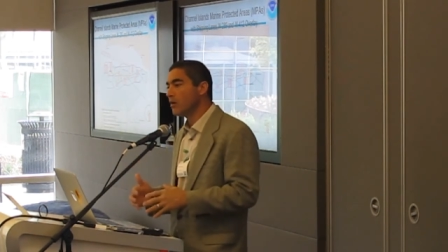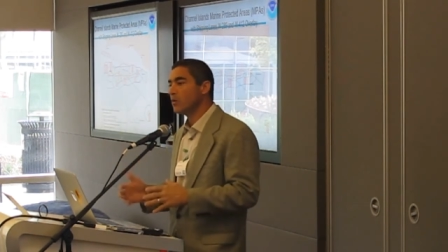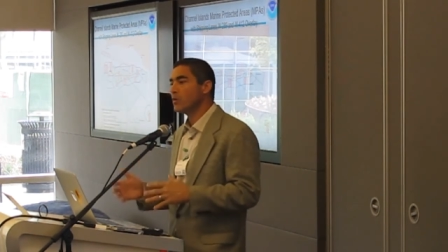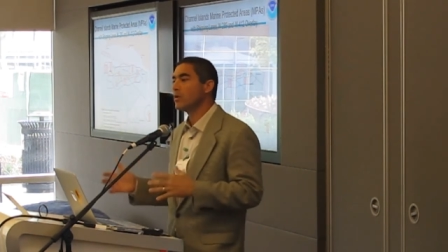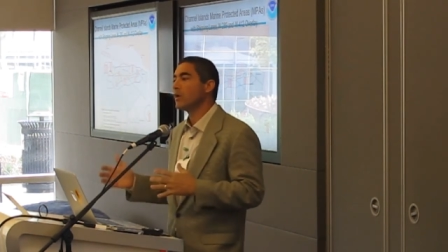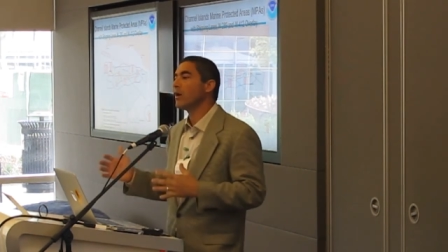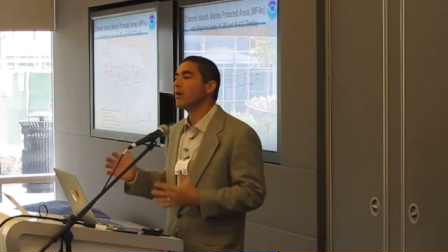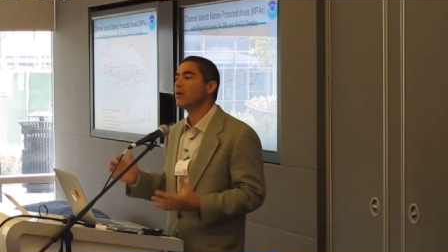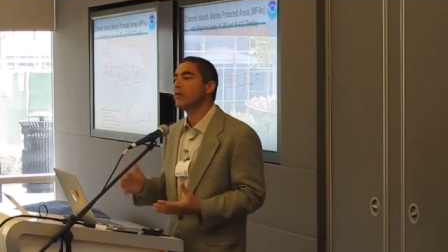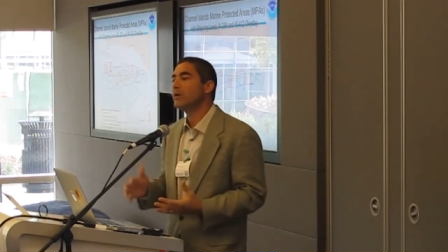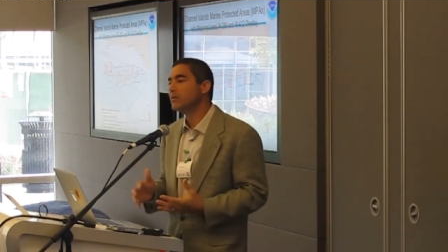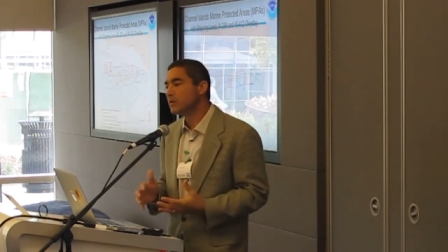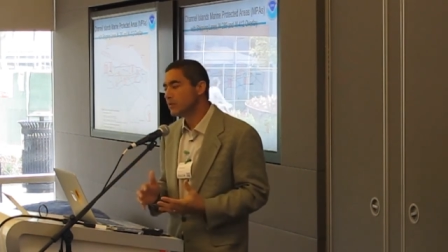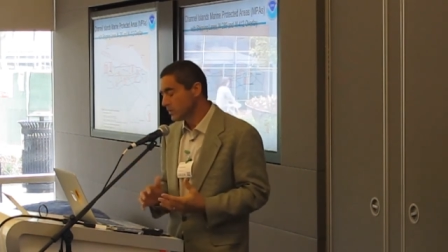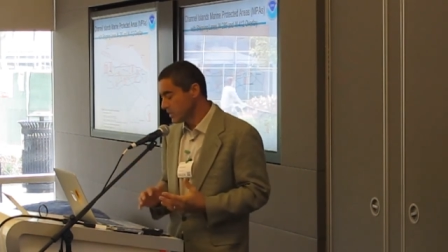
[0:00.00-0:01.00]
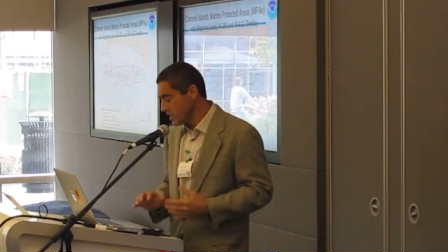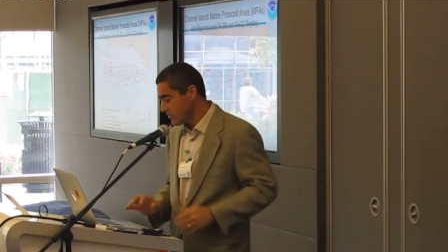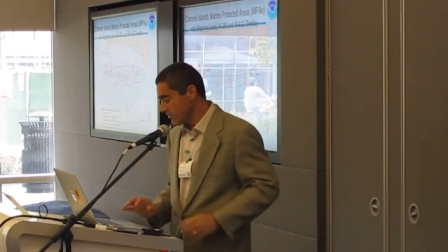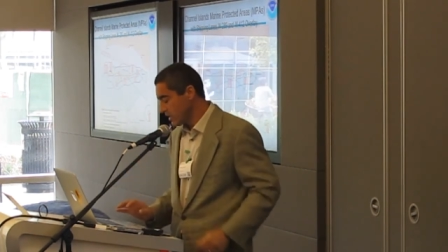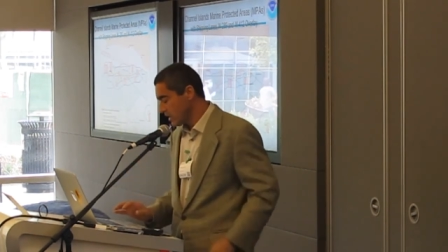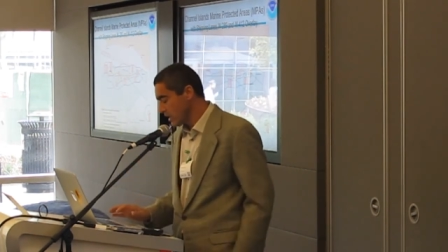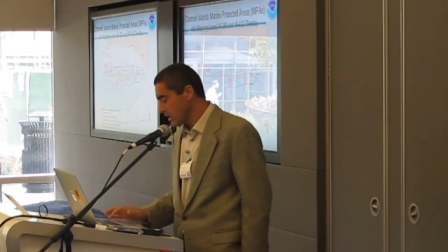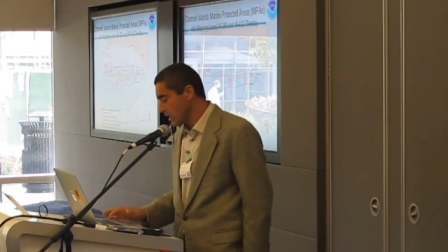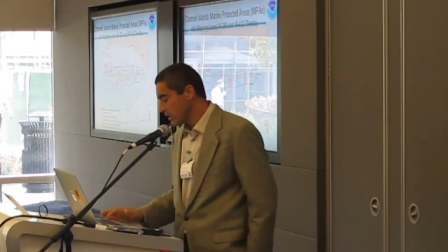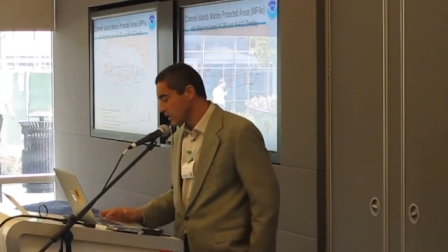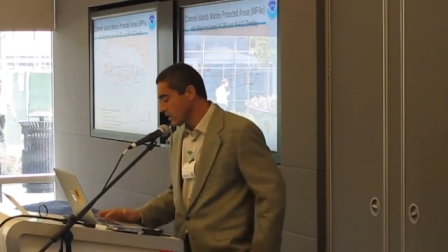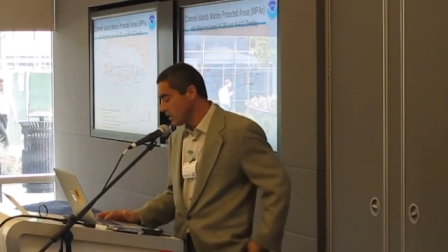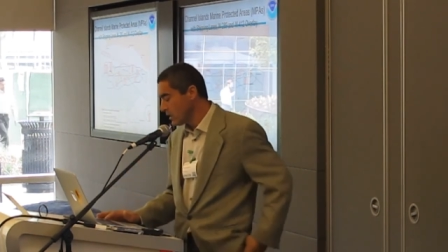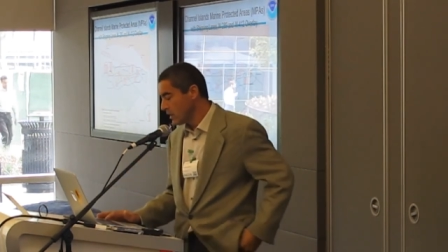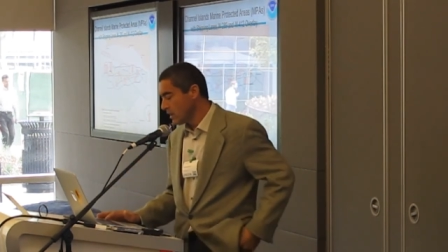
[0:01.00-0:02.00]
or with our agreement with the
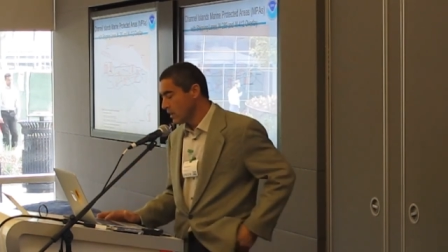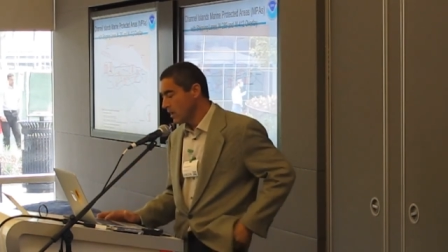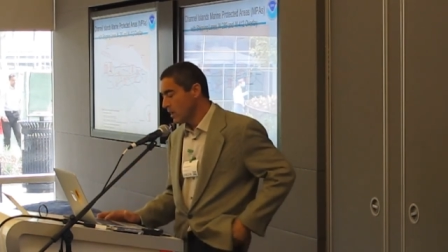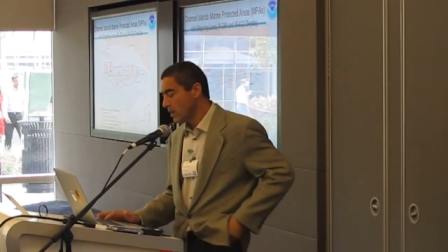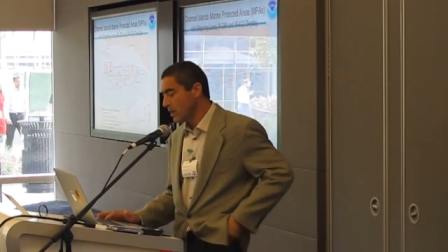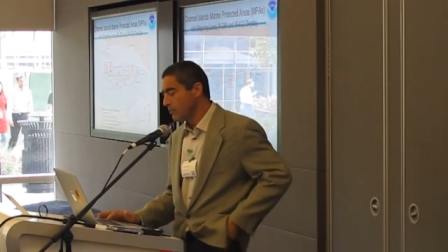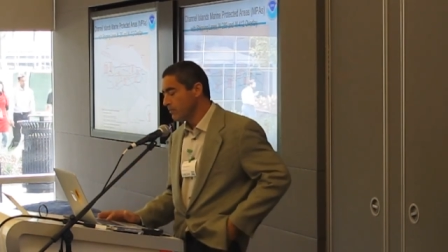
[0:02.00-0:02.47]
FAA.